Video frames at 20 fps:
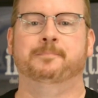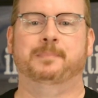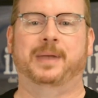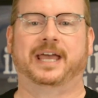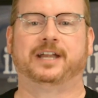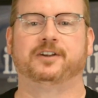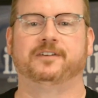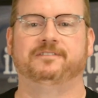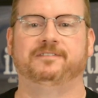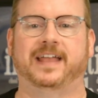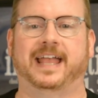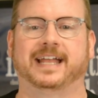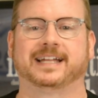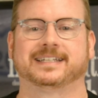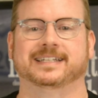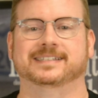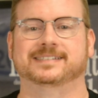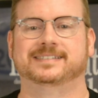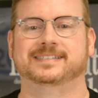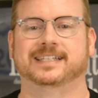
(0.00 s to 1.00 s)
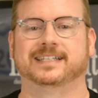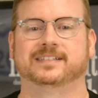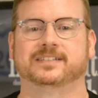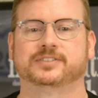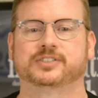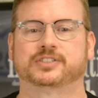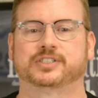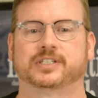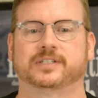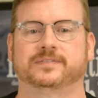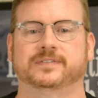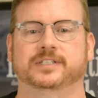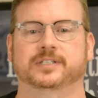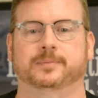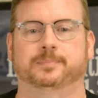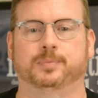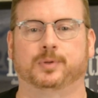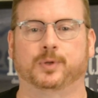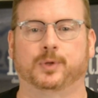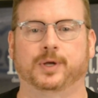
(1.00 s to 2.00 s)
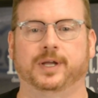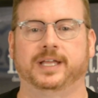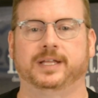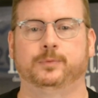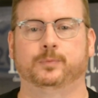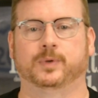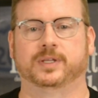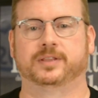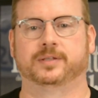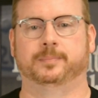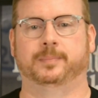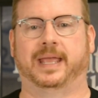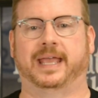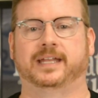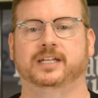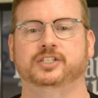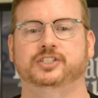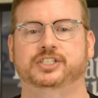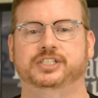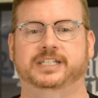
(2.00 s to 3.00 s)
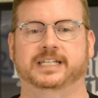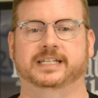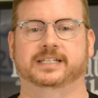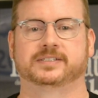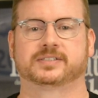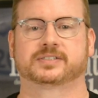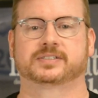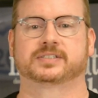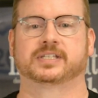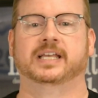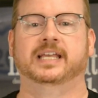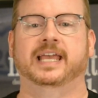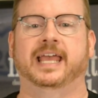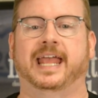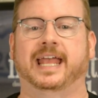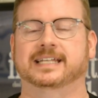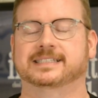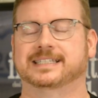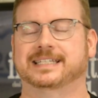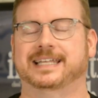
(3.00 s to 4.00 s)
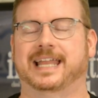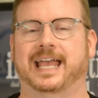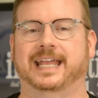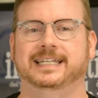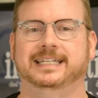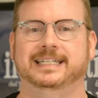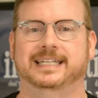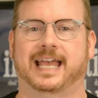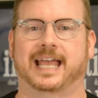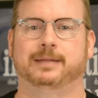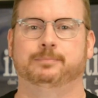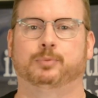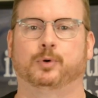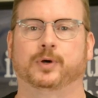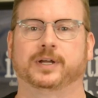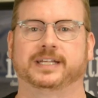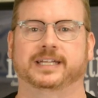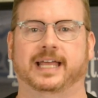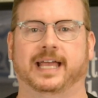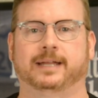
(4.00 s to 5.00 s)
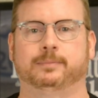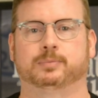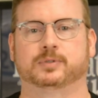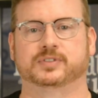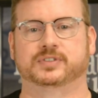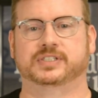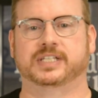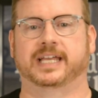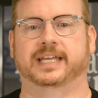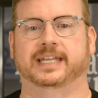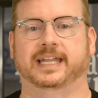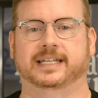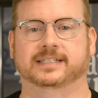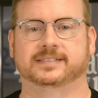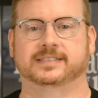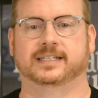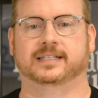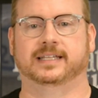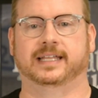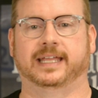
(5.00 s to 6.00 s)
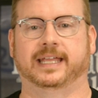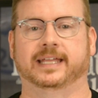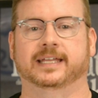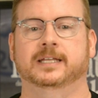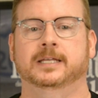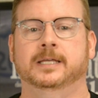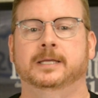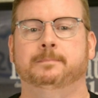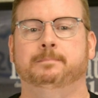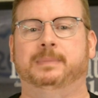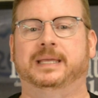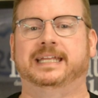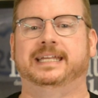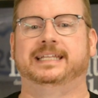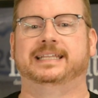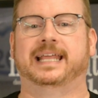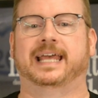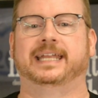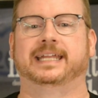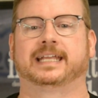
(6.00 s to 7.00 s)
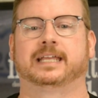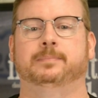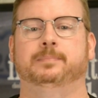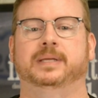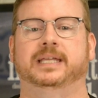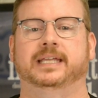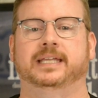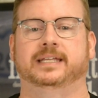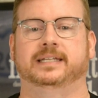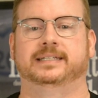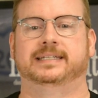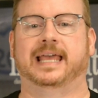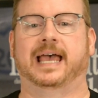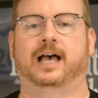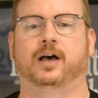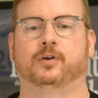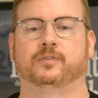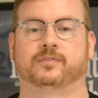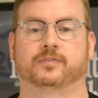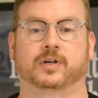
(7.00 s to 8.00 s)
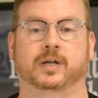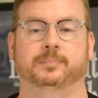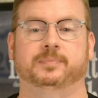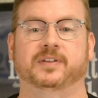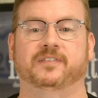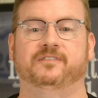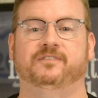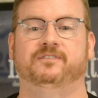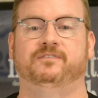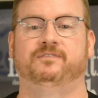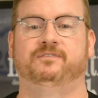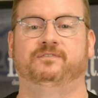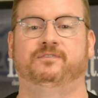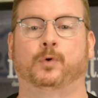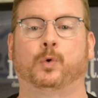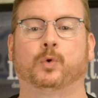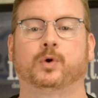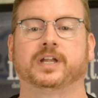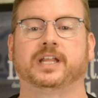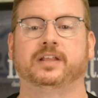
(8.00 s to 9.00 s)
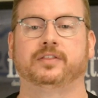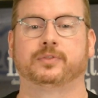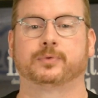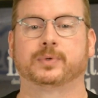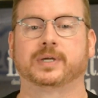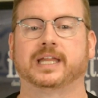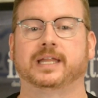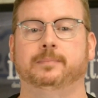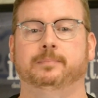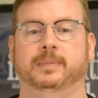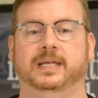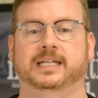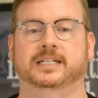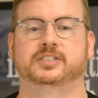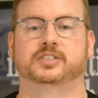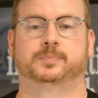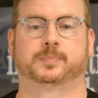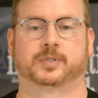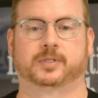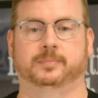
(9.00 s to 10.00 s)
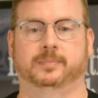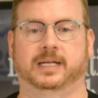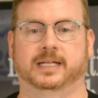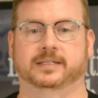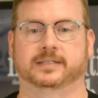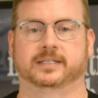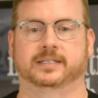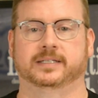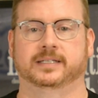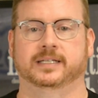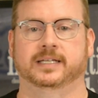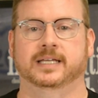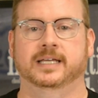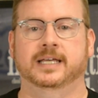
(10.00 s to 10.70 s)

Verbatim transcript: Matter of fact, a single server deployed with the managed disks has a ninety-nine point nine percent S L A, meaning that it can be down for up to forty-three minutes per month.